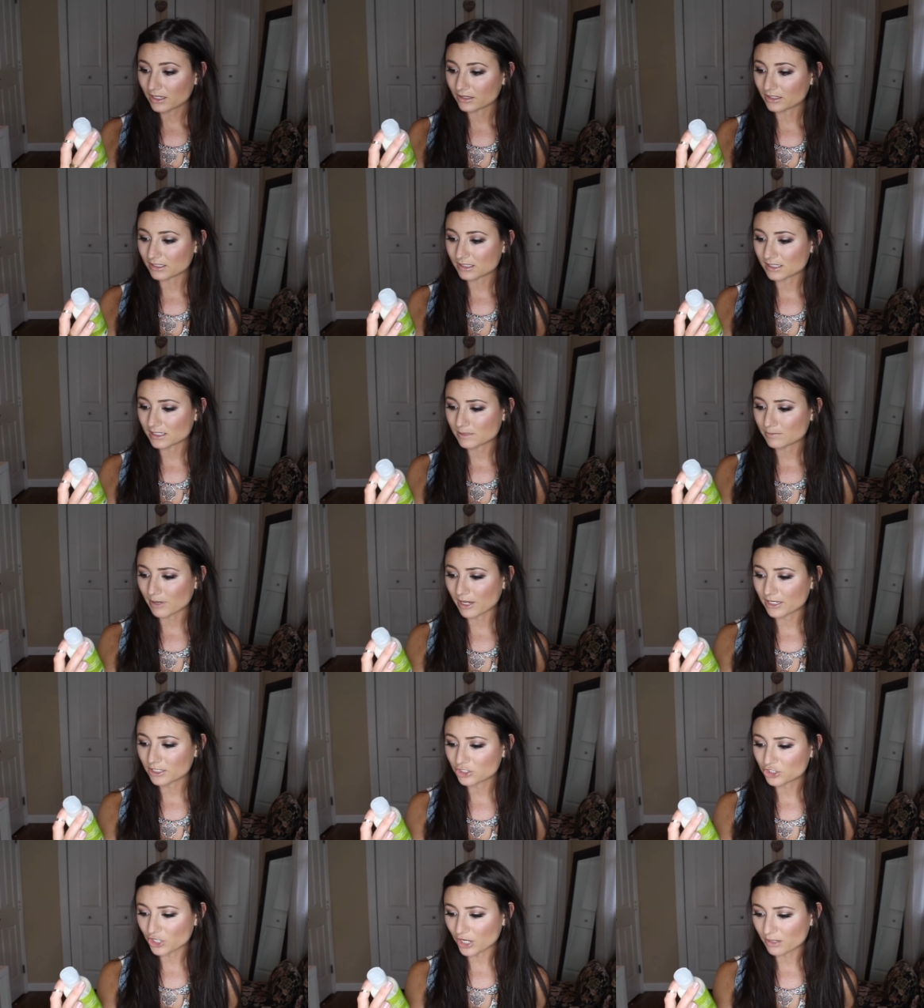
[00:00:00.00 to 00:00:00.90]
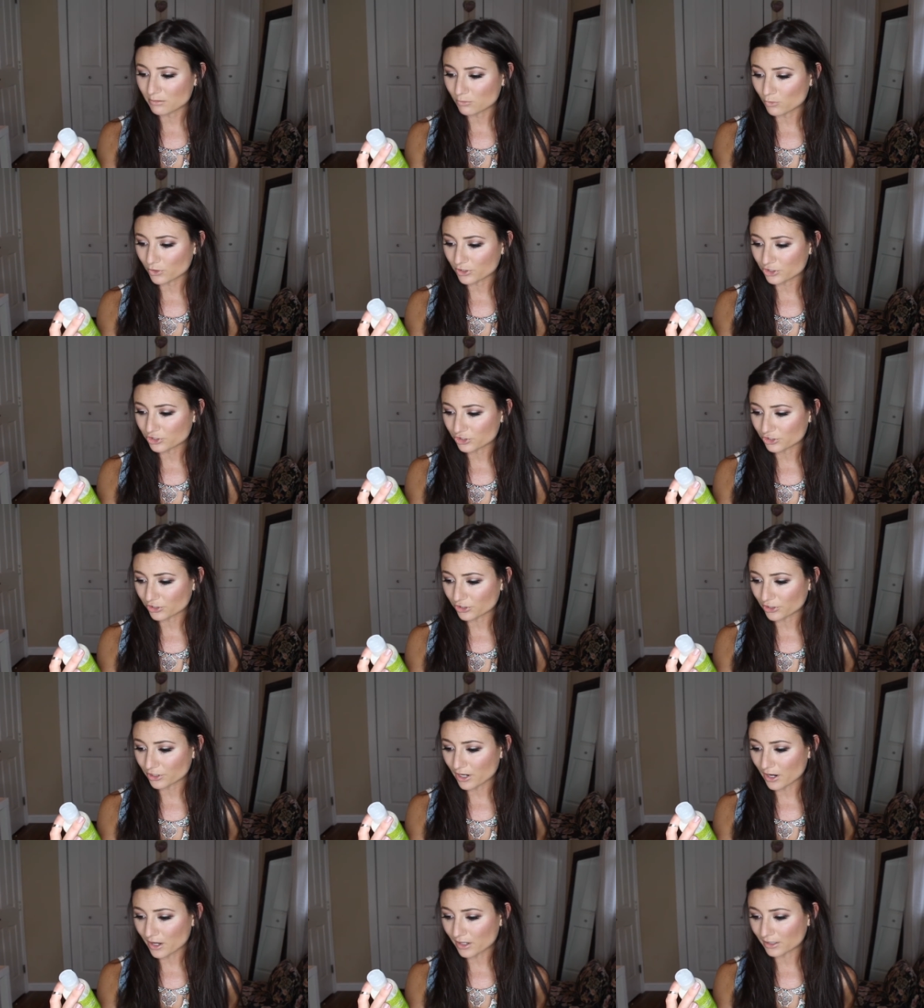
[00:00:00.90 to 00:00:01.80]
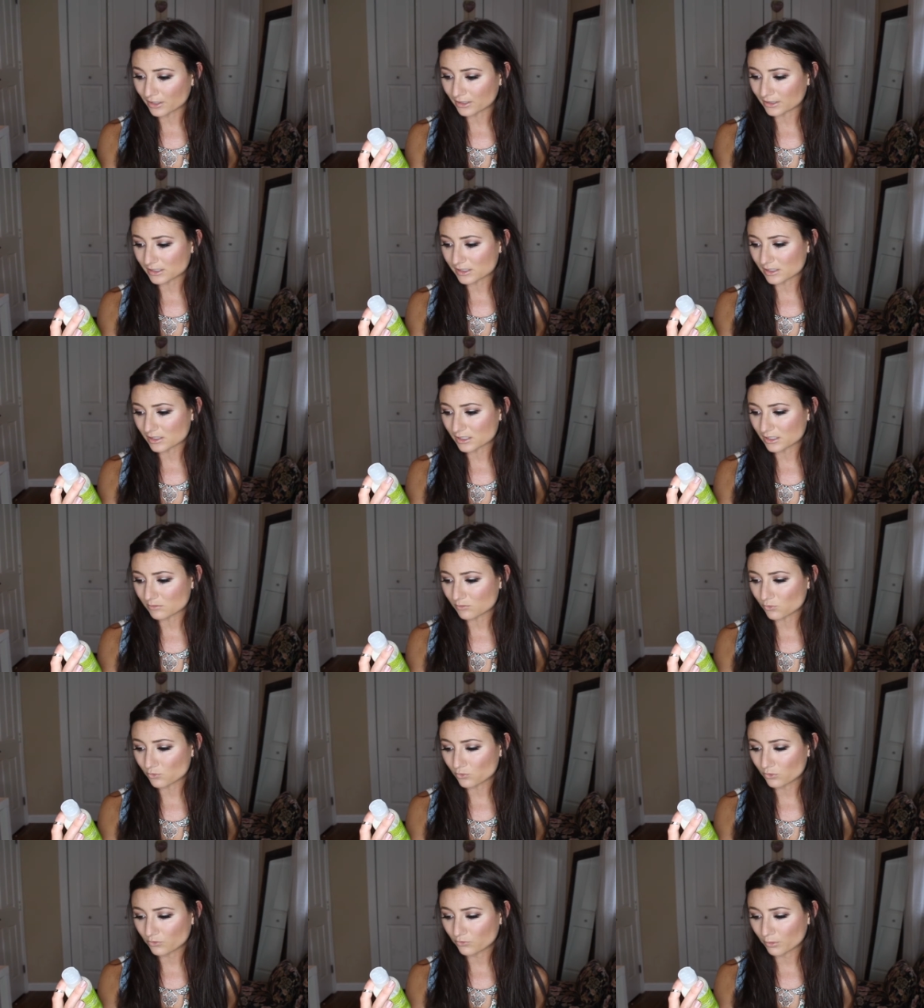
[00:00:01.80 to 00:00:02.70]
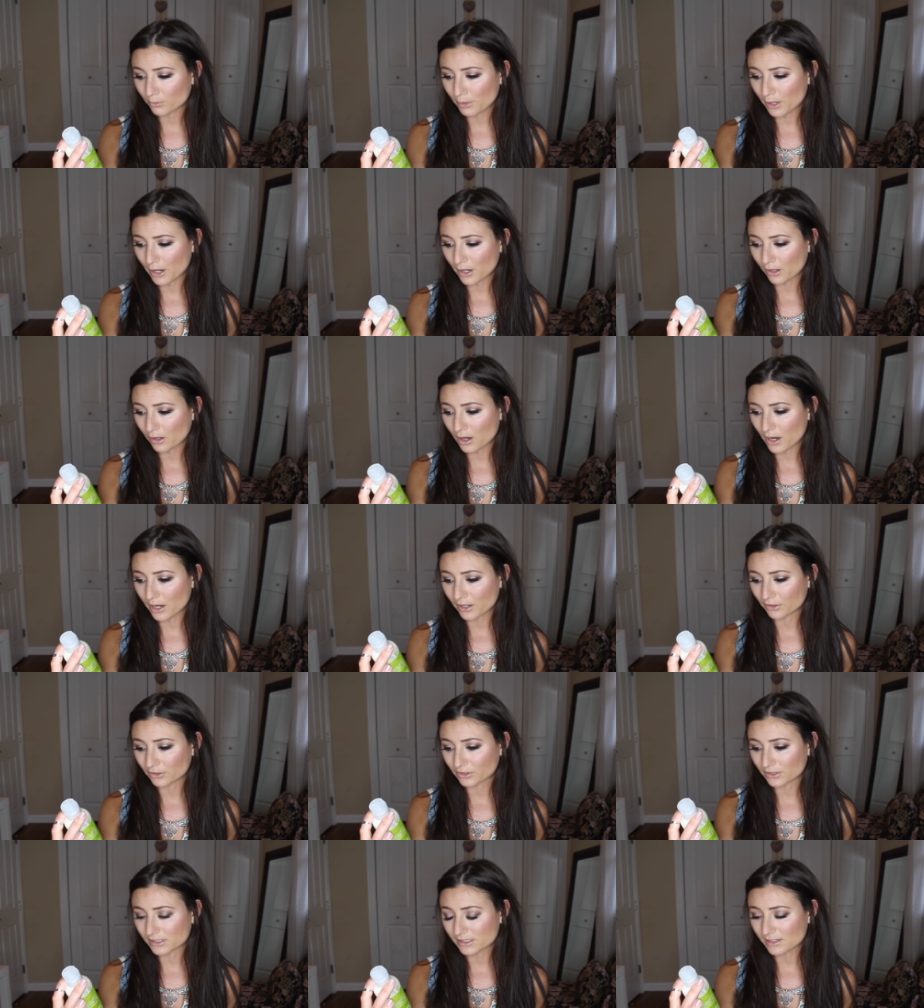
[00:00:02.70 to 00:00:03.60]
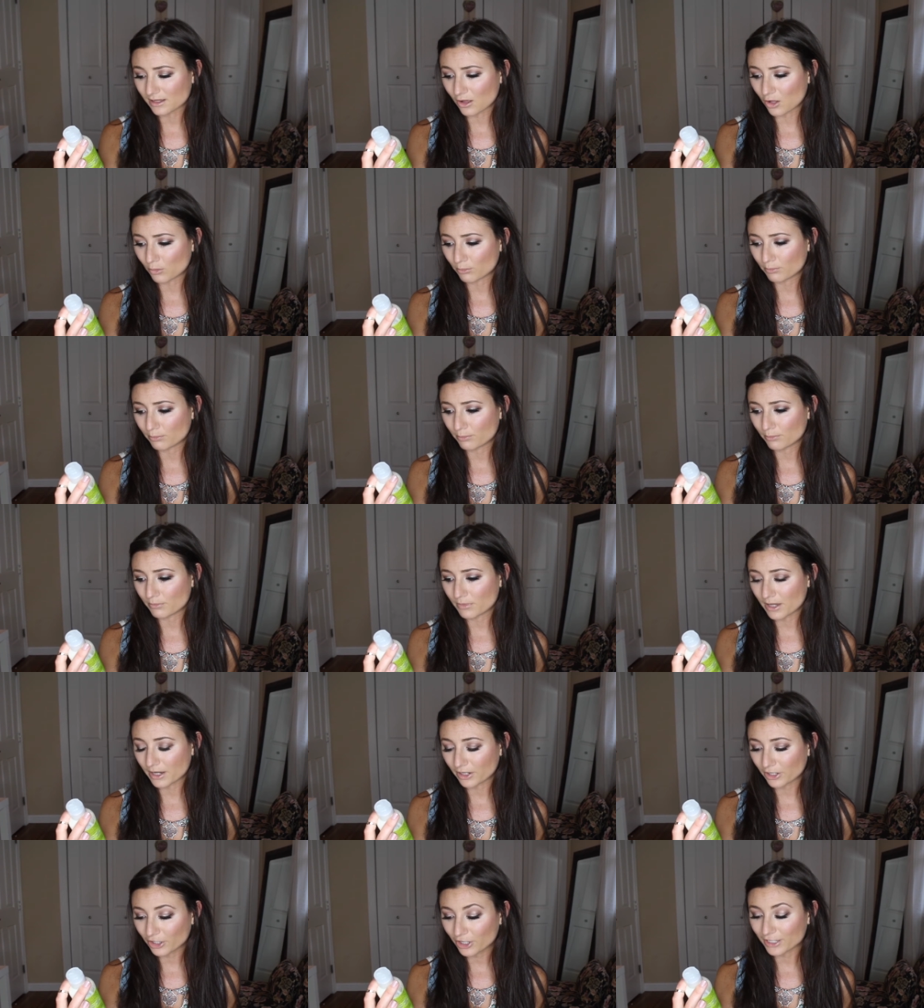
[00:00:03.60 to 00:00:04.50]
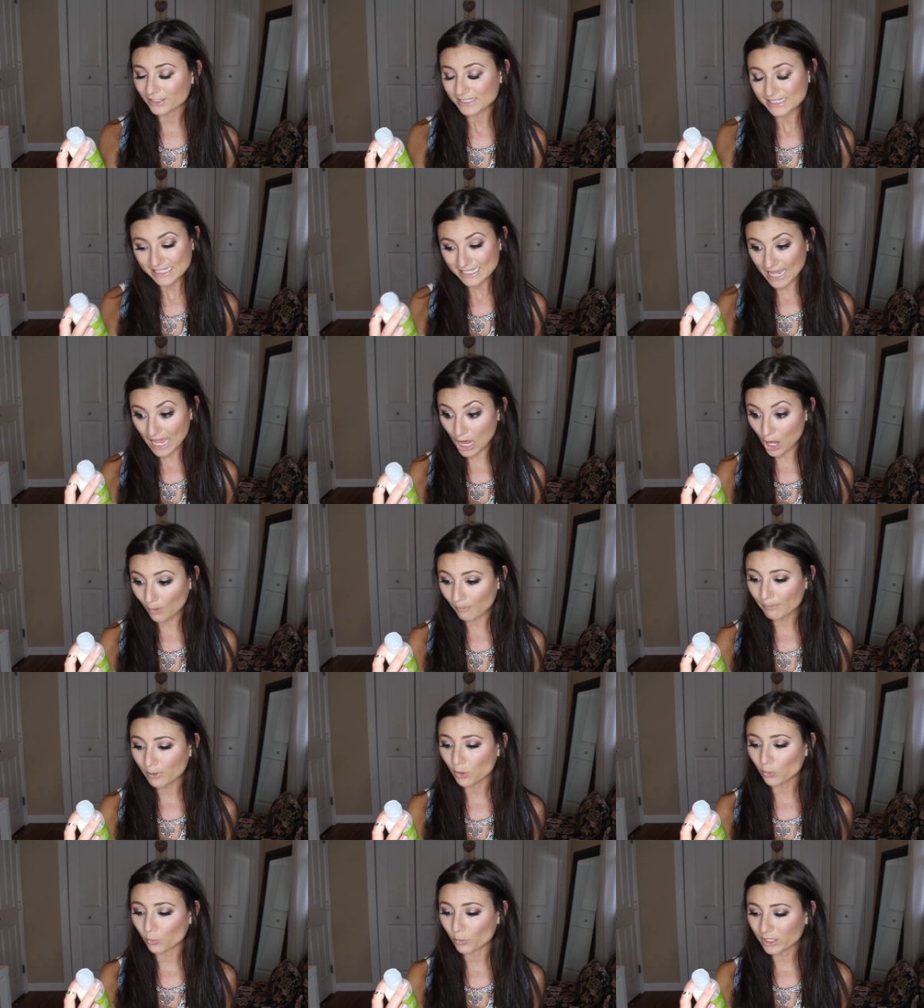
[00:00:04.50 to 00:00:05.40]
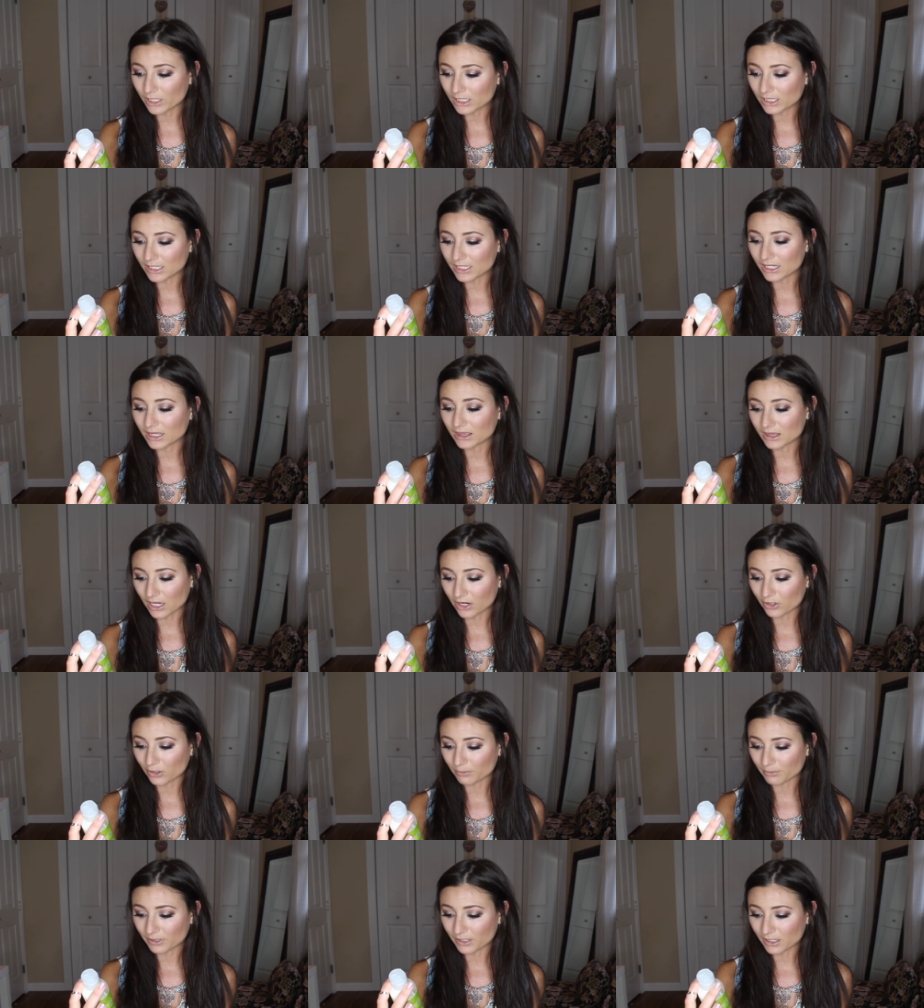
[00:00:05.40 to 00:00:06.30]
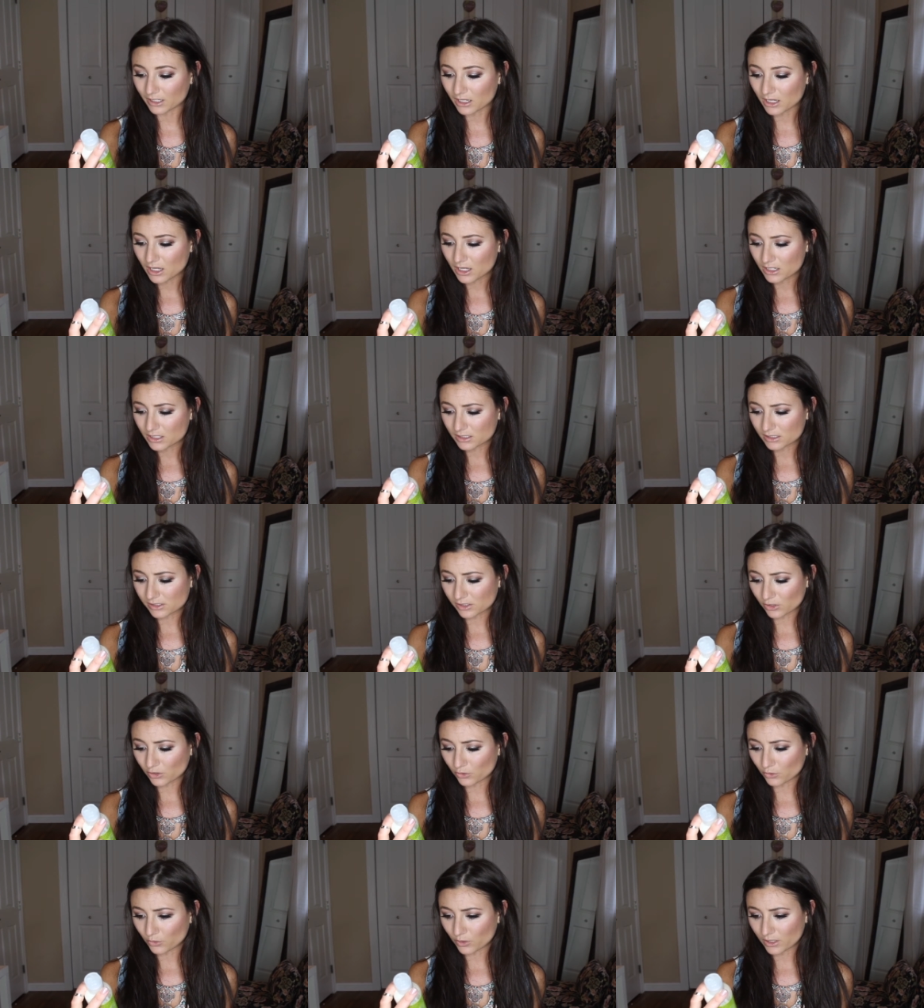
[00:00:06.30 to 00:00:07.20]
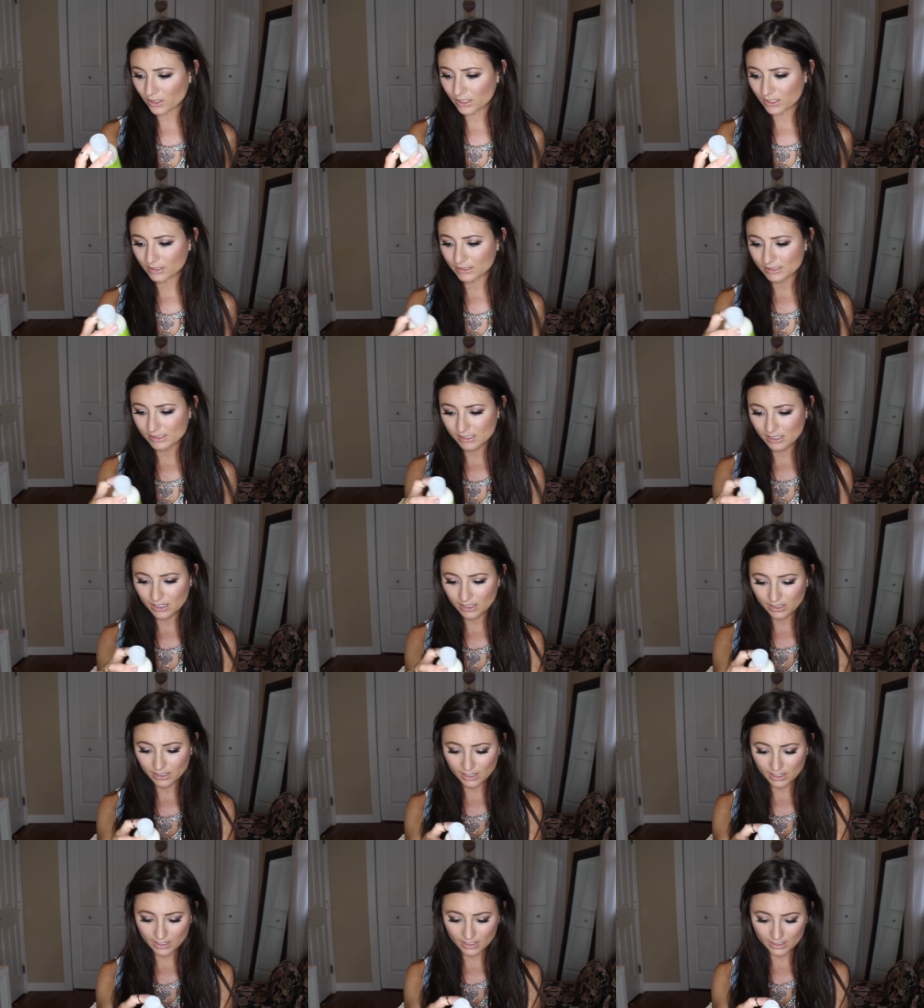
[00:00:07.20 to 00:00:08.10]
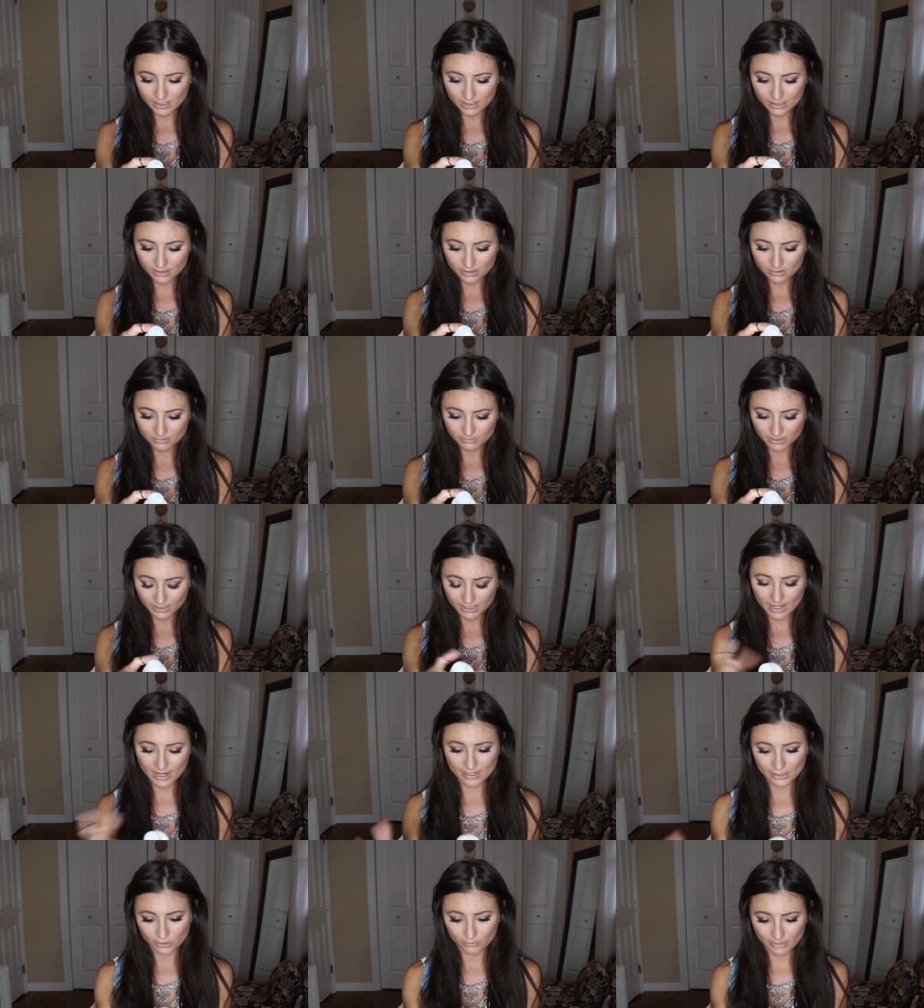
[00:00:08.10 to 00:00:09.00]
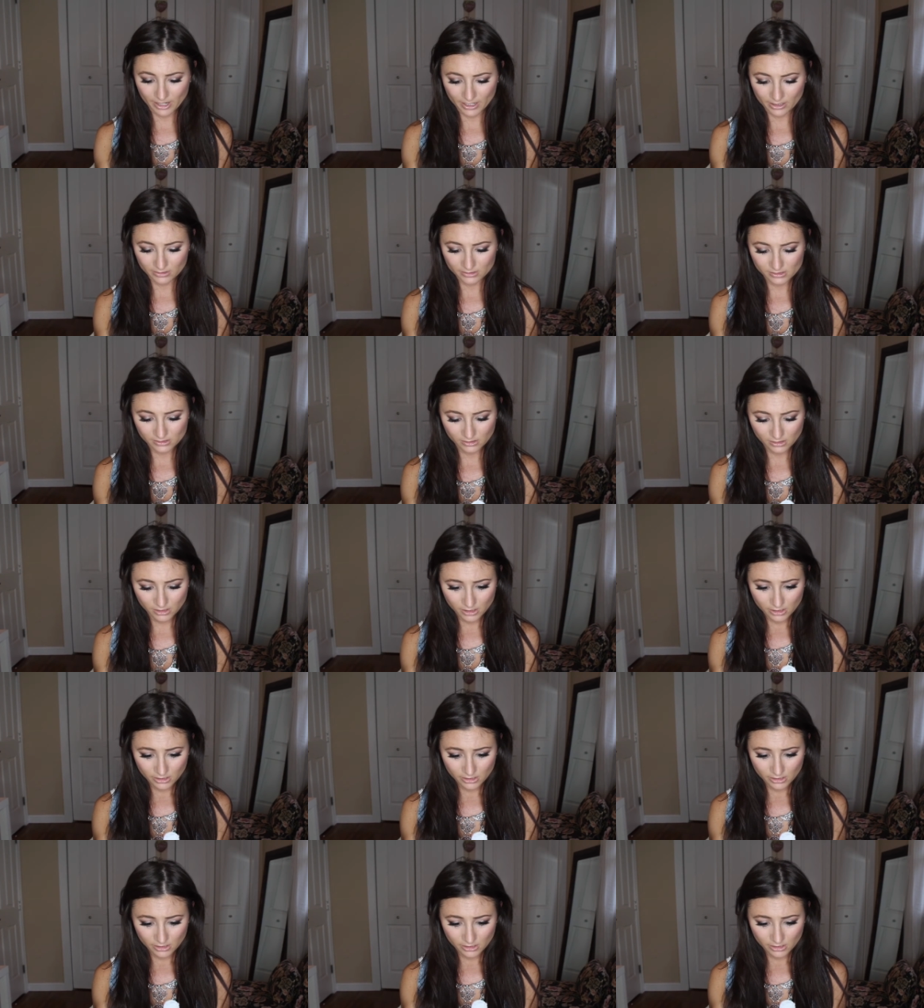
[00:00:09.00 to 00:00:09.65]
This is by Shea Moisture, and it's the Smooth and Repair Hair and Scalp Hair and Scalp Weekly Therapy. So it's like a um, like a hair mask.